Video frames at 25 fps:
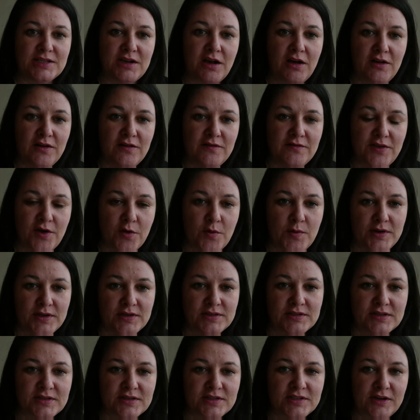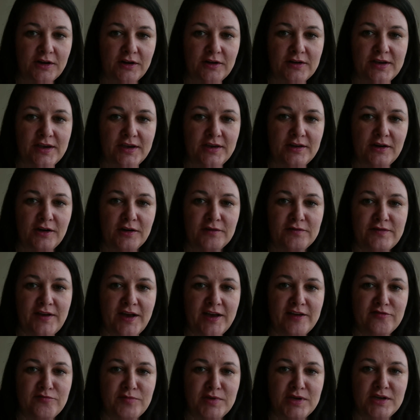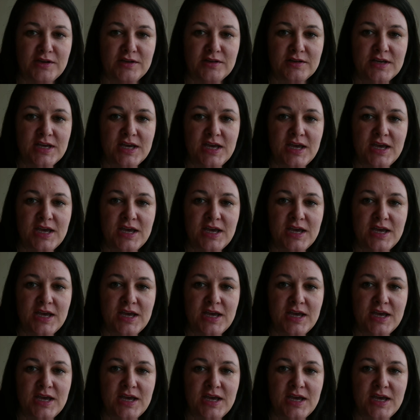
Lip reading: All of the oils in the starter kit are 5 ml.